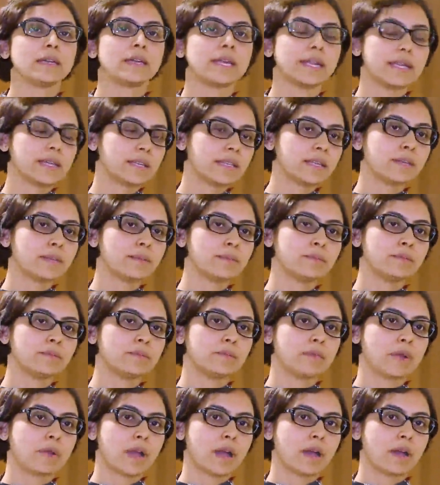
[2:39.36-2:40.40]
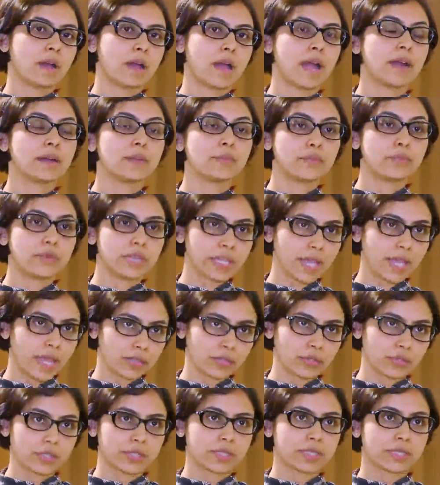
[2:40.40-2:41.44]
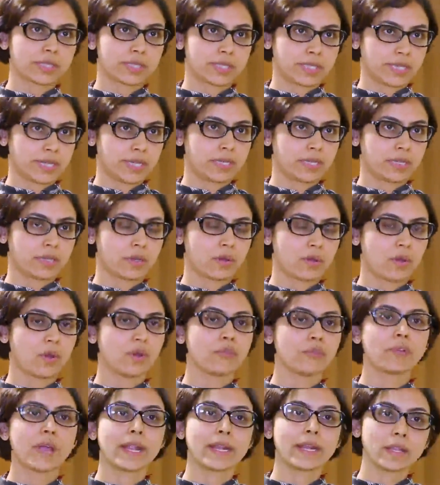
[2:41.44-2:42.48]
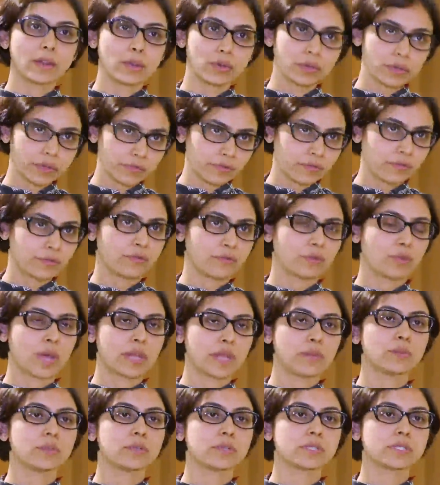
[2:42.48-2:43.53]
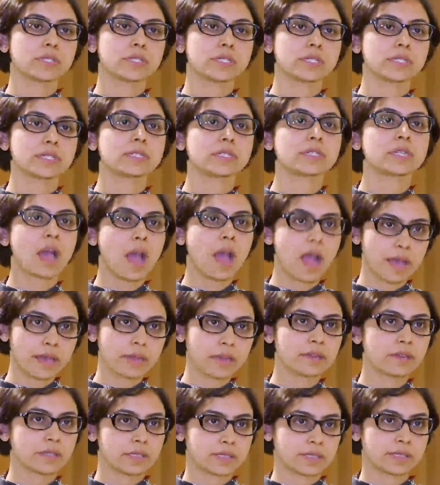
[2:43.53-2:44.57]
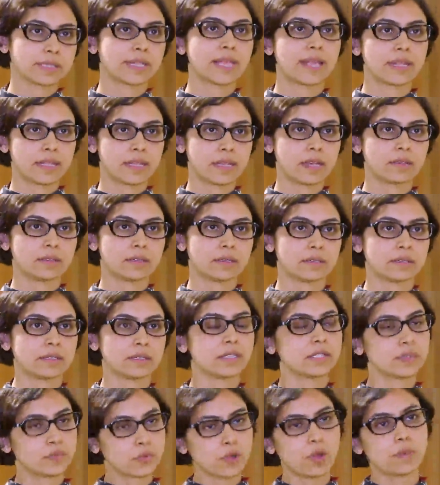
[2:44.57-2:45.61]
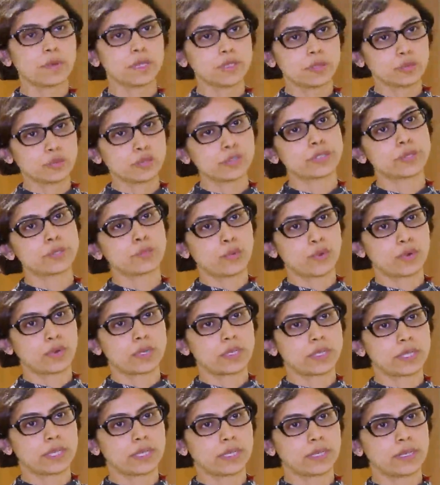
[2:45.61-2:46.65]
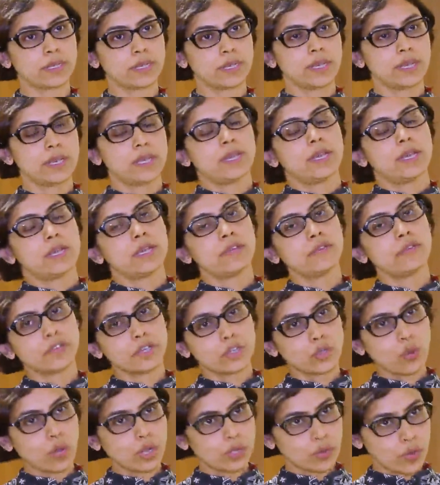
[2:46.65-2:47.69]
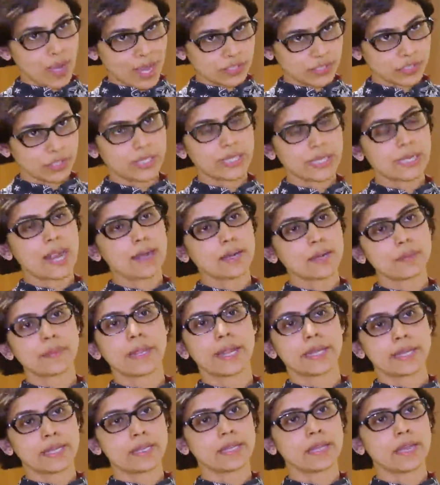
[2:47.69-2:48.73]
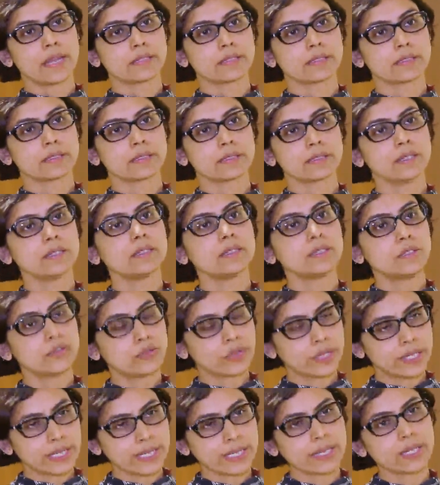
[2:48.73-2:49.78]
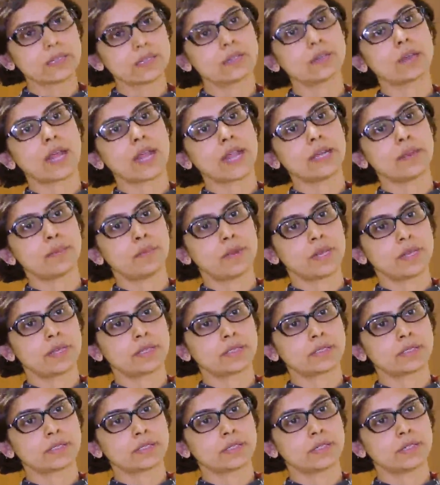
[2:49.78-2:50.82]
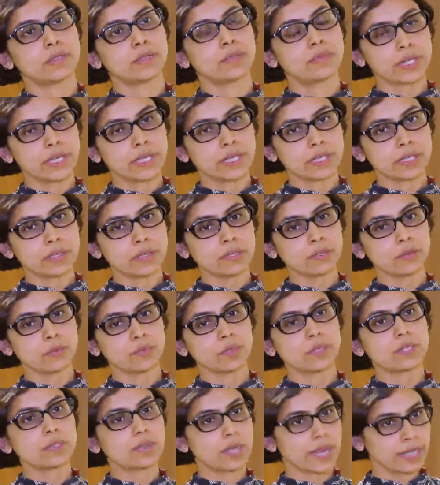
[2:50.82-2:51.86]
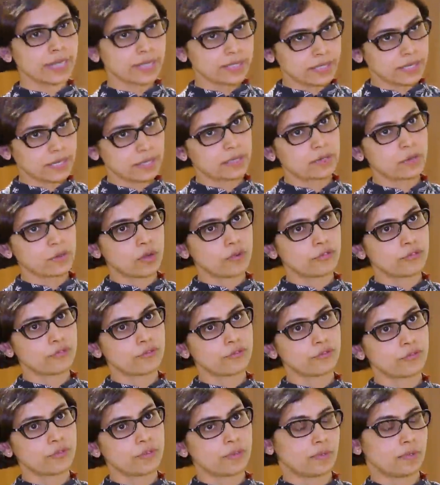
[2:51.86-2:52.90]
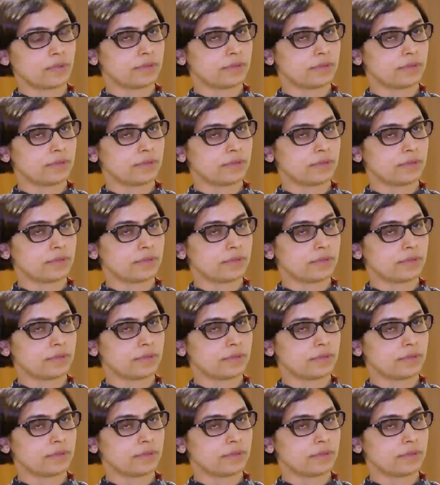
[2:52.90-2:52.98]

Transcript: Getting them at a precancerous state or finding out if one person is higher risk than the other is probably the most important thing. If at all you actually land up getting cancer, then treating at the right place, treating with the right set of